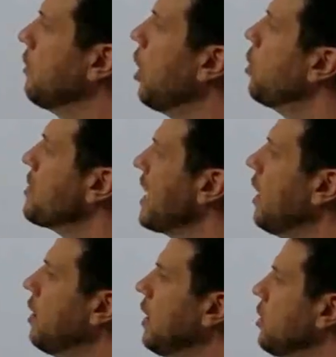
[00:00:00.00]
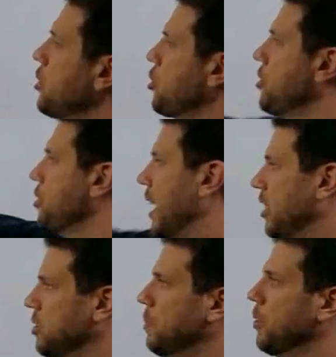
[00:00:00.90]
hotel should your house
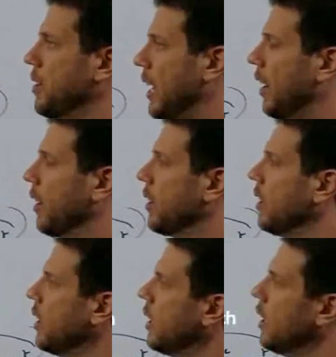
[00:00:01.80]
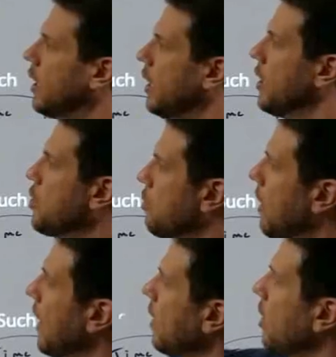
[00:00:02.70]
burn down.
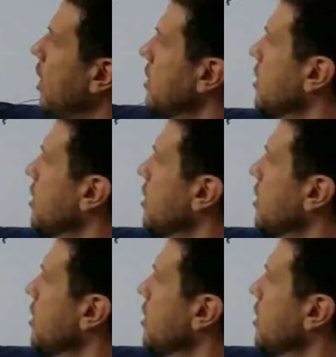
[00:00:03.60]
Direct losses